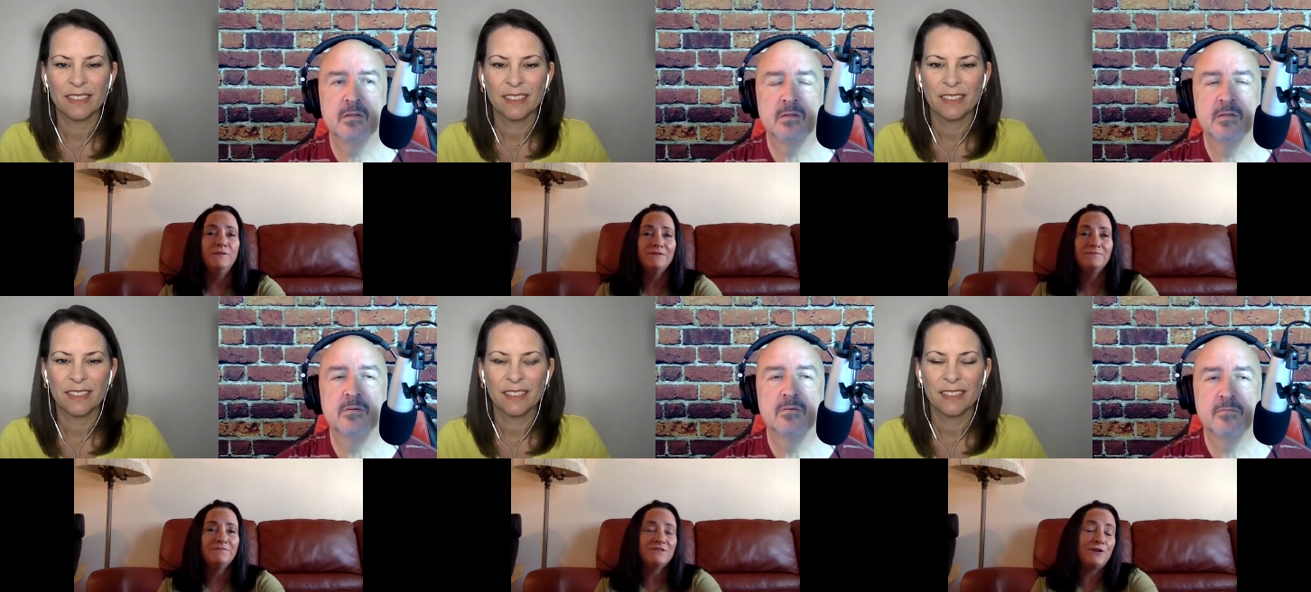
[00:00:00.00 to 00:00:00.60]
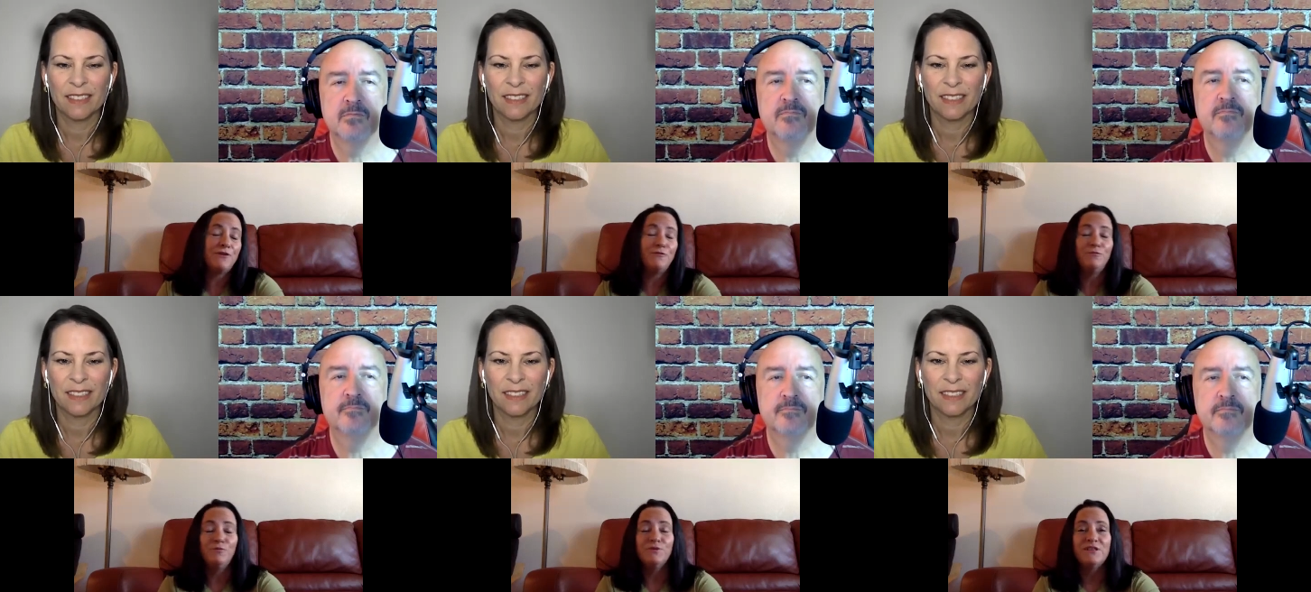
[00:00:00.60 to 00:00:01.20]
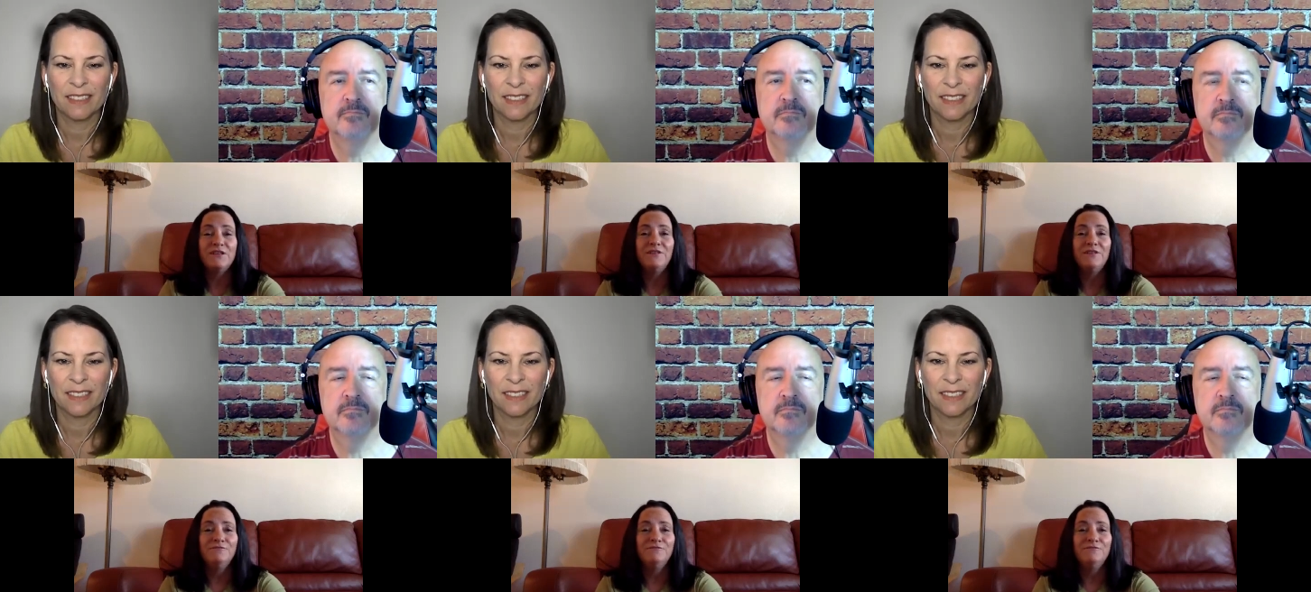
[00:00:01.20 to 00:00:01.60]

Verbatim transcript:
Speaker 1: so we'll see.